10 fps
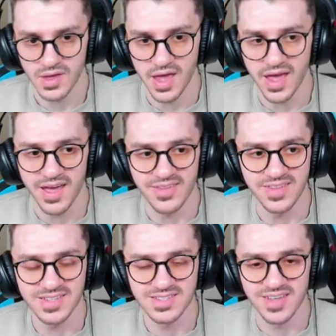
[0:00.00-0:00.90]
Yeah,
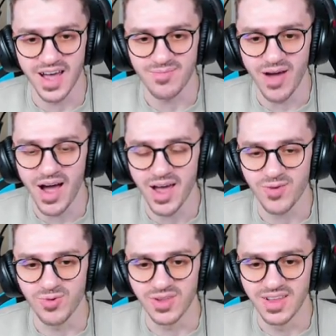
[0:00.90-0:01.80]
this time
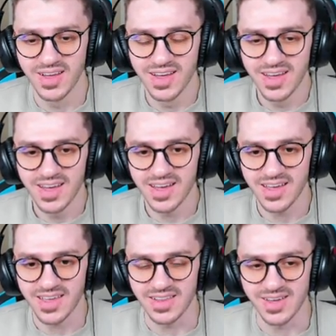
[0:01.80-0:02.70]
I will
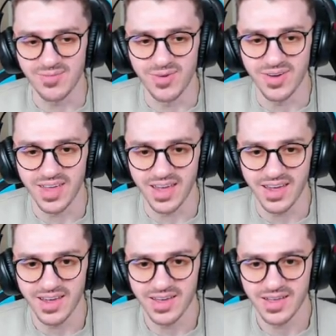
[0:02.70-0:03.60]
kill him. Okay.
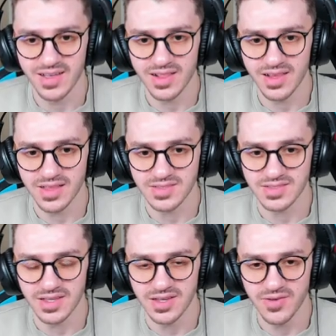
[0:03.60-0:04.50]
Let's
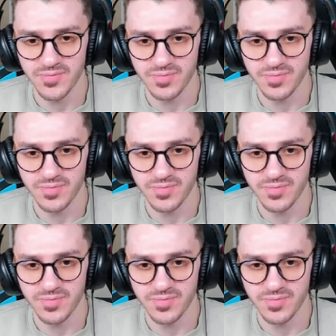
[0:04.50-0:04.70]
see.